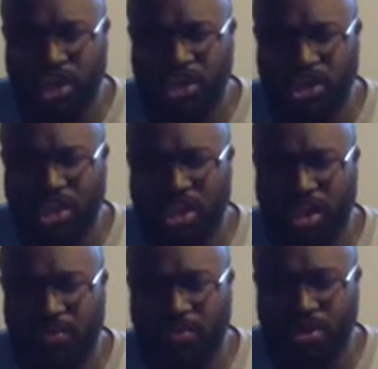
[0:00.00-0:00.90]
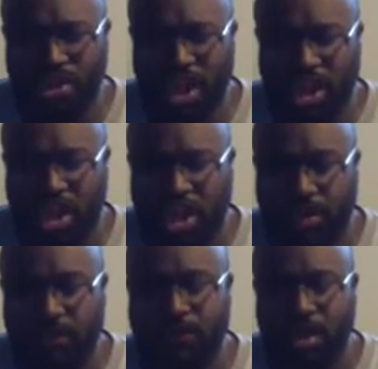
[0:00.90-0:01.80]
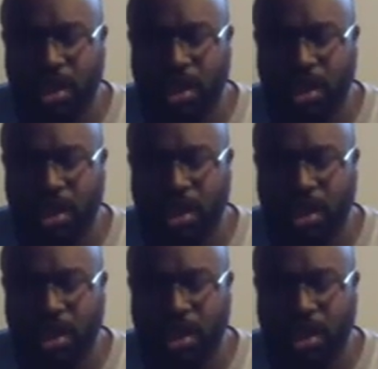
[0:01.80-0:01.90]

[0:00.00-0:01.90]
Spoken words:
just to keep on taking care of